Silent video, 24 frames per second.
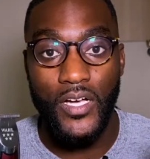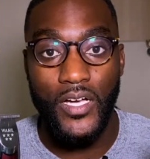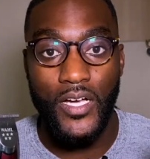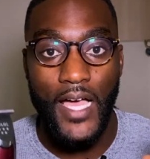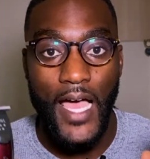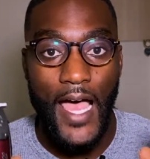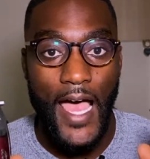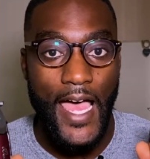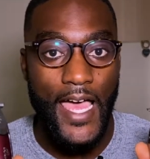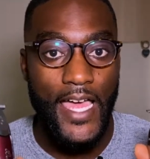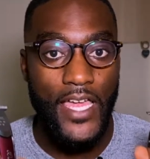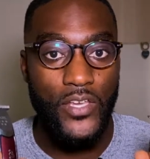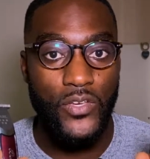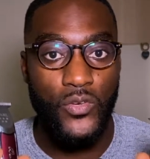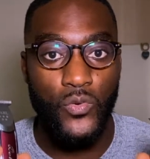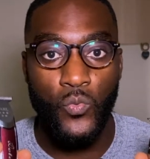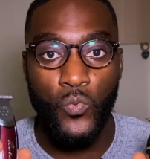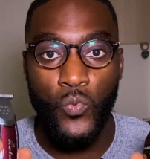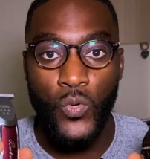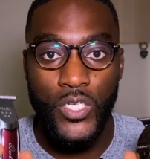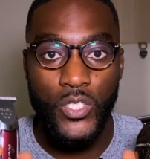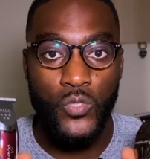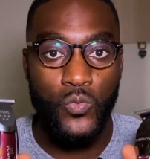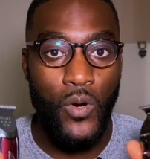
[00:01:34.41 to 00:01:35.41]
and
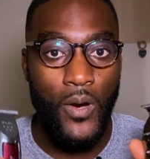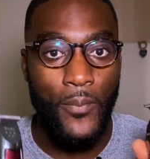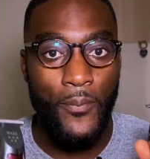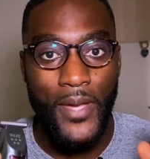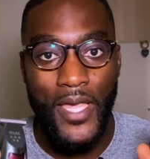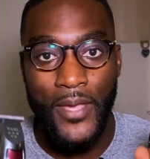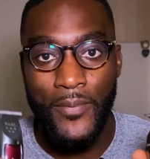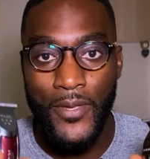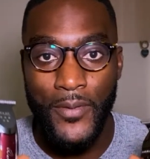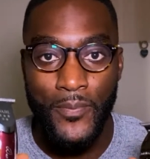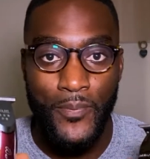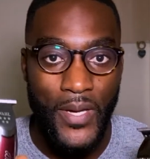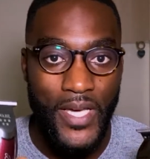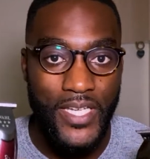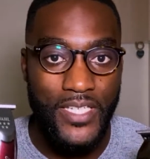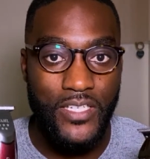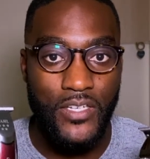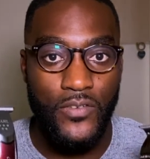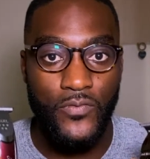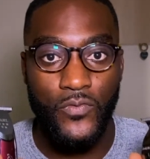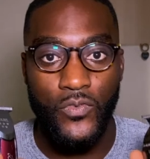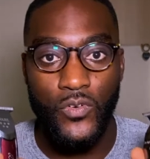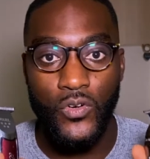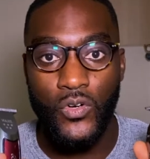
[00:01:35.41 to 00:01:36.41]
which one may be better
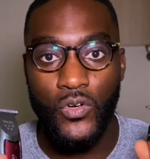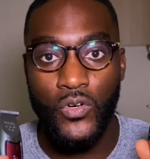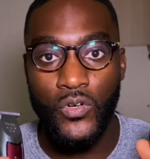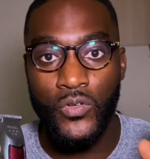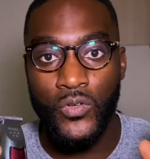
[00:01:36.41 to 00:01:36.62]
for